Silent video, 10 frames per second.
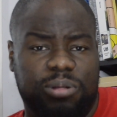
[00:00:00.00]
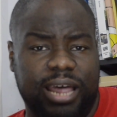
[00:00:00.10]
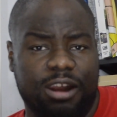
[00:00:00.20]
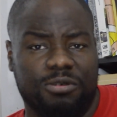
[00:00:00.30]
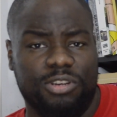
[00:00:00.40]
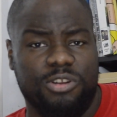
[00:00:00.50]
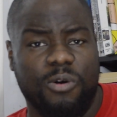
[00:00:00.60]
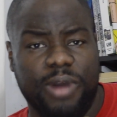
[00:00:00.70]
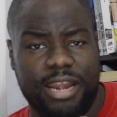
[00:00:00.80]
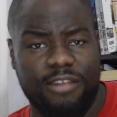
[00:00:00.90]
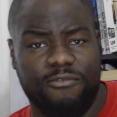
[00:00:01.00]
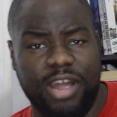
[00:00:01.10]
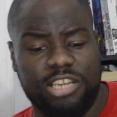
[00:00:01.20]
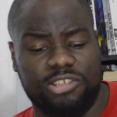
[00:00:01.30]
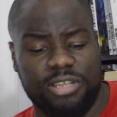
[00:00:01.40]
I plan on doing
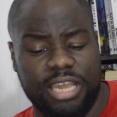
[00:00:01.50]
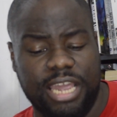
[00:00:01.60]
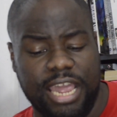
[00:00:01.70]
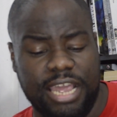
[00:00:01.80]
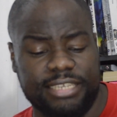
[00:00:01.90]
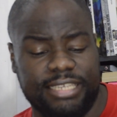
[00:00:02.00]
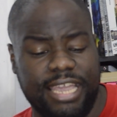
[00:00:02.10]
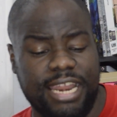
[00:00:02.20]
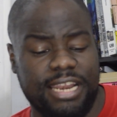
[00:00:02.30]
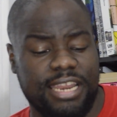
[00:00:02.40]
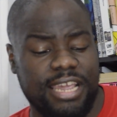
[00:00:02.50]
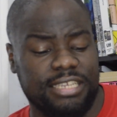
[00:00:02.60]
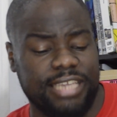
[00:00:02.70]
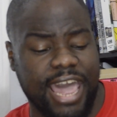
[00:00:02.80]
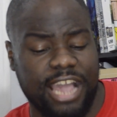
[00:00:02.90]
eventually is getting
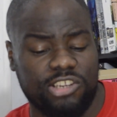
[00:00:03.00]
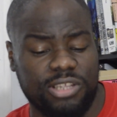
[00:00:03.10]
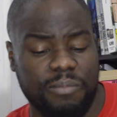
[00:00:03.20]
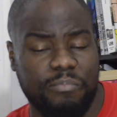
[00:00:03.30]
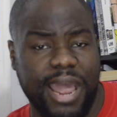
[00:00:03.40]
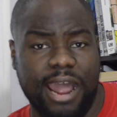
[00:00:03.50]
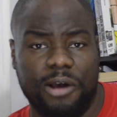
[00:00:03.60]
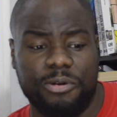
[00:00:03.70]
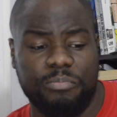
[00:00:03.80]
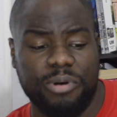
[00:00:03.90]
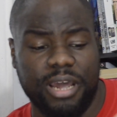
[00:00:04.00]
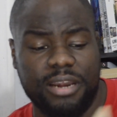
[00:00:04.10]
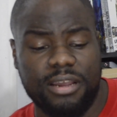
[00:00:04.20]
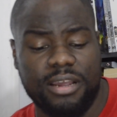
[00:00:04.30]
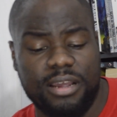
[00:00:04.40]
these actually bound,
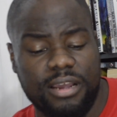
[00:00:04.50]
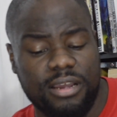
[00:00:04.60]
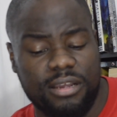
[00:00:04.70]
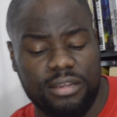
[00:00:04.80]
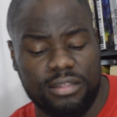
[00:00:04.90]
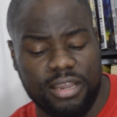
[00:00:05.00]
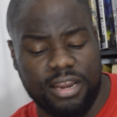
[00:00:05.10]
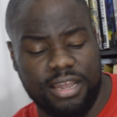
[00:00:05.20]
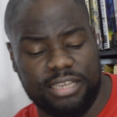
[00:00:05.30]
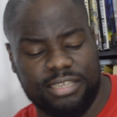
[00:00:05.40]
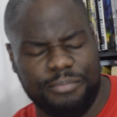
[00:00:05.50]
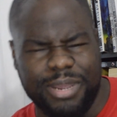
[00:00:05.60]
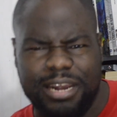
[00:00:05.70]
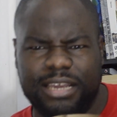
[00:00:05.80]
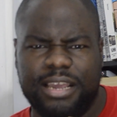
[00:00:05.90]
but look at this. I
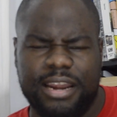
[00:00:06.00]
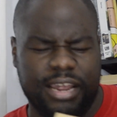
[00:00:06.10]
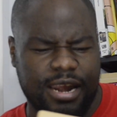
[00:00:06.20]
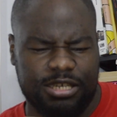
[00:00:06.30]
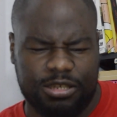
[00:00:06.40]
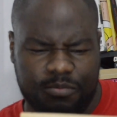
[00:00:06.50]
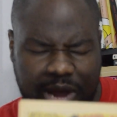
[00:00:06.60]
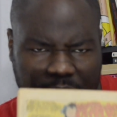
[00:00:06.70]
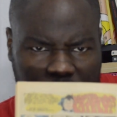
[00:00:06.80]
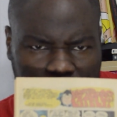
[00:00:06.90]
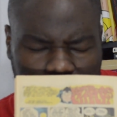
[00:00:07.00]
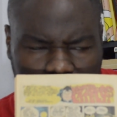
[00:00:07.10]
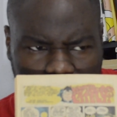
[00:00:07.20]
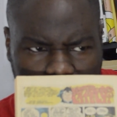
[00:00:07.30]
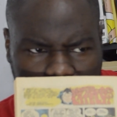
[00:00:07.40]
mean, they smell,
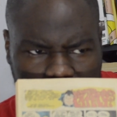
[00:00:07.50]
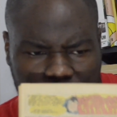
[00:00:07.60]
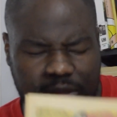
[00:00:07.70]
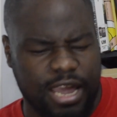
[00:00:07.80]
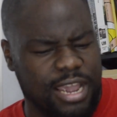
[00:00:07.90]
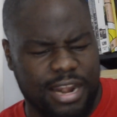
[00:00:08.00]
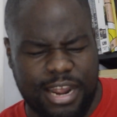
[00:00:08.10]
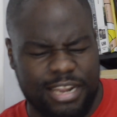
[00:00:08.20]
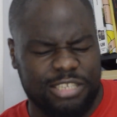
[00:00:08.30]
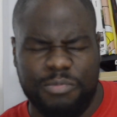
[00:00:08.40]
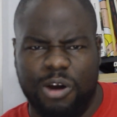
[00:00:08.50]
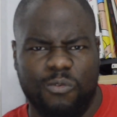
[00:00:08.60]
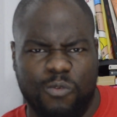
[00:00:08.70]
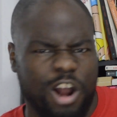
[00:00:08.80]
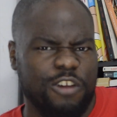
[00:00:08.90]
and they
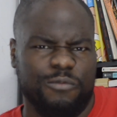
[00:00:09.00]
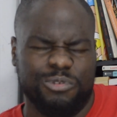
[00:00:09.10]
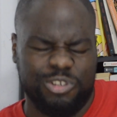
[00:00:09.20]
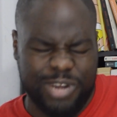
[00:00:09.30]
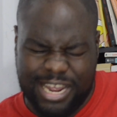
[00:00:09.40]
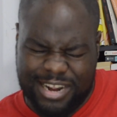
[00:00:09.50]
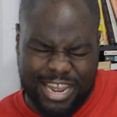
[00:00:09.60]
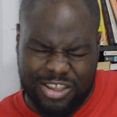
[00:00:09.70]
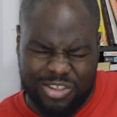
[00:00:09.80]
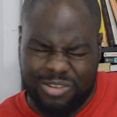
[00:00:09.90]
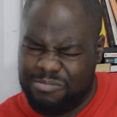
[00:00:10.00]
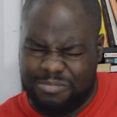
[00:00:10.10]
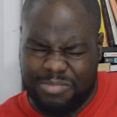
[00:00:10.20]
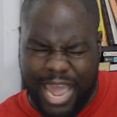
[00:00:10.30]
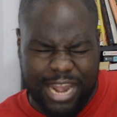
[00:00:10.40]
smell wonderful too. That
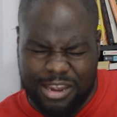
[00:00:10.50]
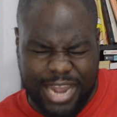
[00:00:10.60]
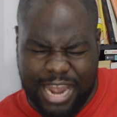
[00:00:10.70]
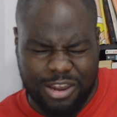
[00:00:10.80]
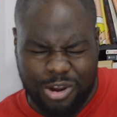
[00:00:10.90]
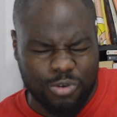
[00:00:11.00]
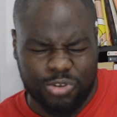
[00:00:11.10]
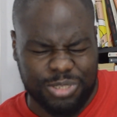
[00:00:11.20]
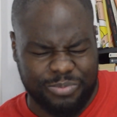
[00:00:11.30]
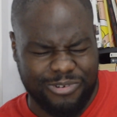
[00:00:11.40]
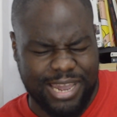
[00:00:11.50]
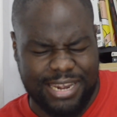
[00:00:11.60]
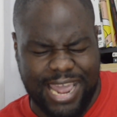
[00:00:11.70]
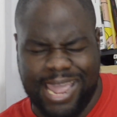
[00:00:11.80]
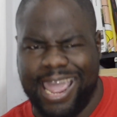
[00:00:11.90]

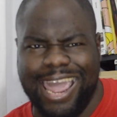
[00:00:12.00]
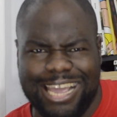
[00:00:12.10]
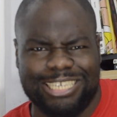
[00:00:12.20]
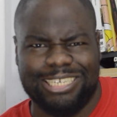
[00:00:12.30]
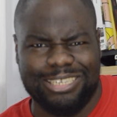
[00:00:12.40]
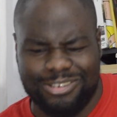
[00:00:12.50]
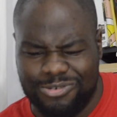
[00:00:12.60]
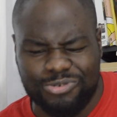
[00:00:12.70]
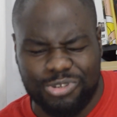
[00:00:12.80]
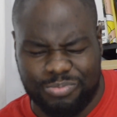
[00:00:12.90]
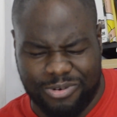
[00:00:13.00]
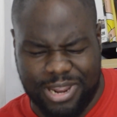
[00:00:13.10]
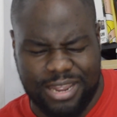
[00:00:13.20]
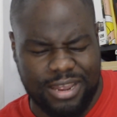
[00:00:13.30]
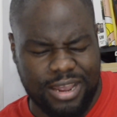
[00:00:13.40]
newsprint, that aging
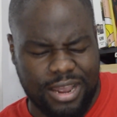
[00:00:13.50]
newsprint.